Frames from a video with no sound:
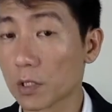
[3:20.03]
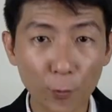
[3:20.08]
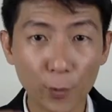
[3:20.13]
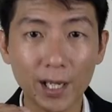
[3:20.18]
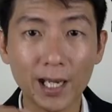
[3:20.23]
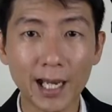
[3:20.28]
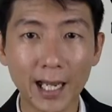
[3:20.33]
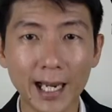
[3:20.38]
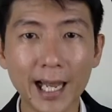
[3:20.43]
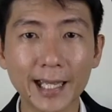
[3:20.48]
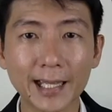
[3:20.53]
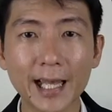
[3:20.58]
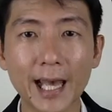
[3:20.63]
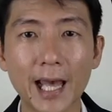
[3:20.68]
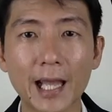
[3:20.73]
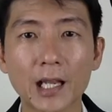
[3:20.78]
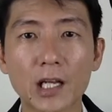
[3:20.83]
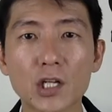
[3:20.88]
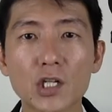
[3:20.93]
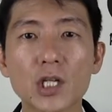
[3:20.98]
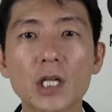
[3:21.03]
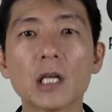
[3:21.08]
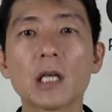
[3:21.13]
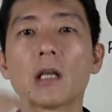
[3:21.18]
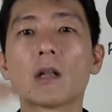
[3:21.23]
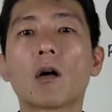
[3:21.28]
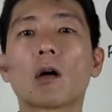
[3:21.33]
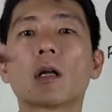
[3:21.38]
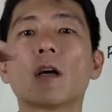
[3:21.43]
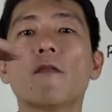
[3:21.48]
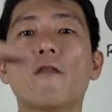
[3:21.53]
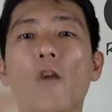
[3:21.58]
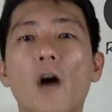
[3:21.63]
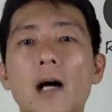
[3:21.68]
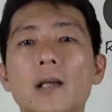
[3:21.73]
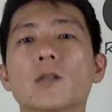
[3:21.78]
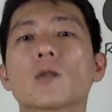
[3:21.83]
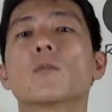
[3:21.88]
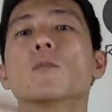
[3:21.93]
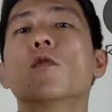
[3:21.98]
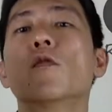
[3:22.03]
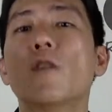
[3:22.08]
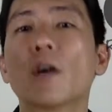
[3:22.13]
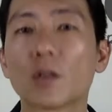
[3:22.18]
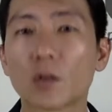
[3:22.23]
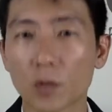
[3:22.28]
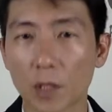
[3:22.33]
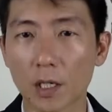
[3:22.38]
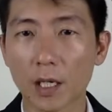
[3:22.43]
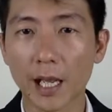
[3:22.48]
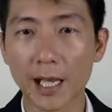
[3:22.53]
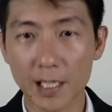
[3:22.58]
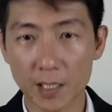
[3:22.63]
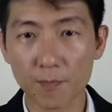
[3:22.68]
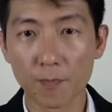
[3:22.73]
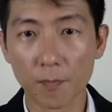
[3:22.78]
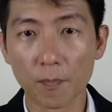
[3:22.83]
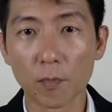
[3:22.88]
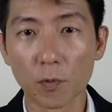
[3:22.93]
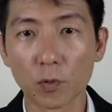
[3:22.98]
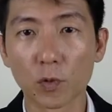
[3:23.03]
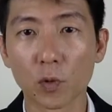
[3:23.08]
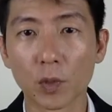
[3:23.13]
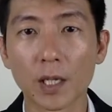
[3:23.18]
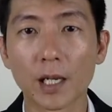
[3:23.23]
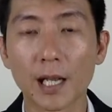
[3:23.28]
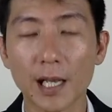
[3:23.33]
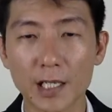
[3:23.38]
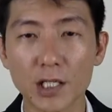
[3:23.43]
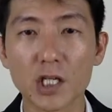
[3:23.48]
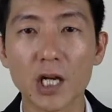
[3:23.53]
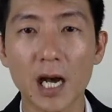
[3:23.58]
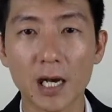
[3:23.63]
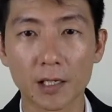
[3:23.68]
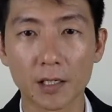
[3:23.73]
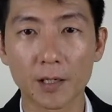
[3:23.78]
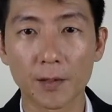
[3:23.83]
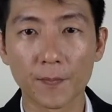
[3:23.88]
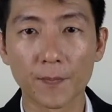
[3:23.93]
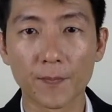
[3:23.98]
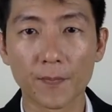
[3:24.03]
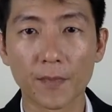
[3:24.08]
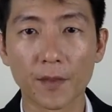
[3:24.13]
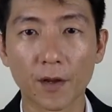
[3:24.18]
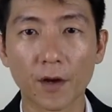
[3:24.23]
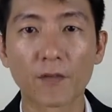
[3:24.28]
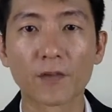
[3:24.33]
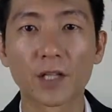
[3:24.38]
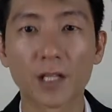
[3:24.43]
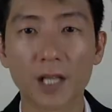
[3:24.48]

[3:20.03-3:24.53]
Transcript: We collect the energy in order for us to move on to the next chunk of the